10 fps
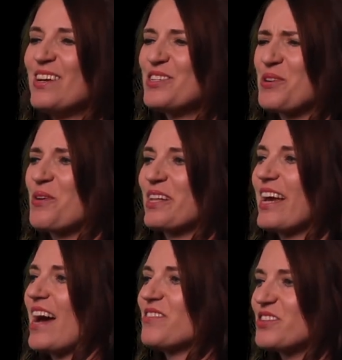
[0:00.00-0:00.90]

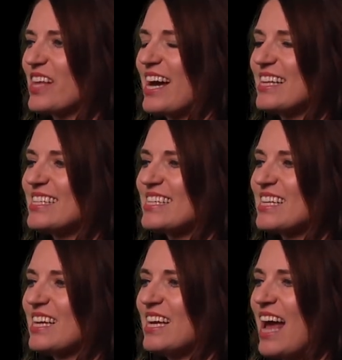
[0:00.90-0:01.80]
shortly after that,
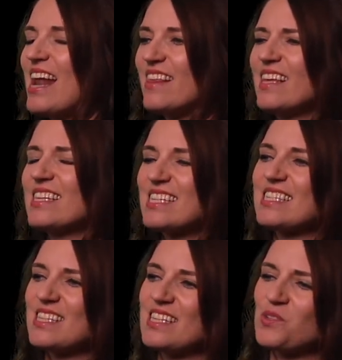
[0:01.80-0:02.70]
and I think
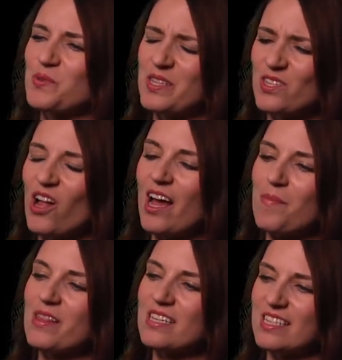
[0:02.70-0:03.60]
this all
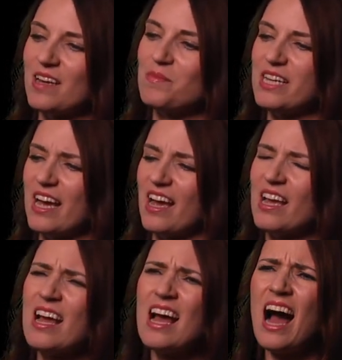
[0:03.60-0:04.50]
happened the same day,
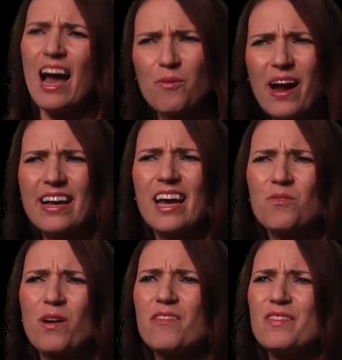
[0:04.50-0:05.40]
Iraq
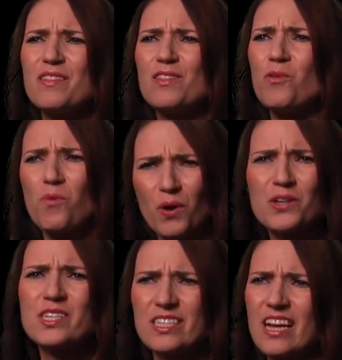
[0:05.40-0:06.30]
had one of the
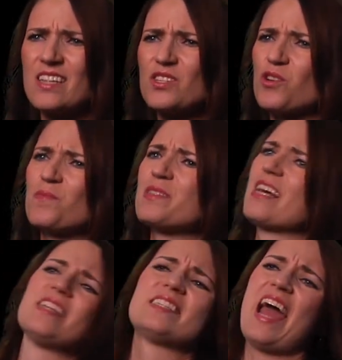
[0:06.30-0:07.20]
worst sandstorms
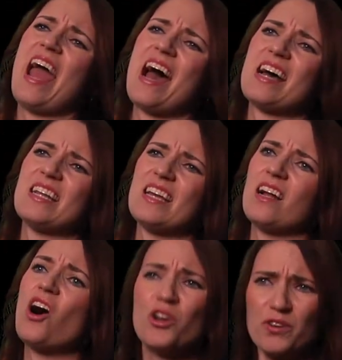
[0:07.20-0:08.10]
that it's had in
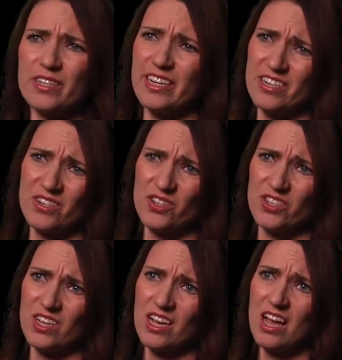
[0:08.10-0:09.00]
100 years.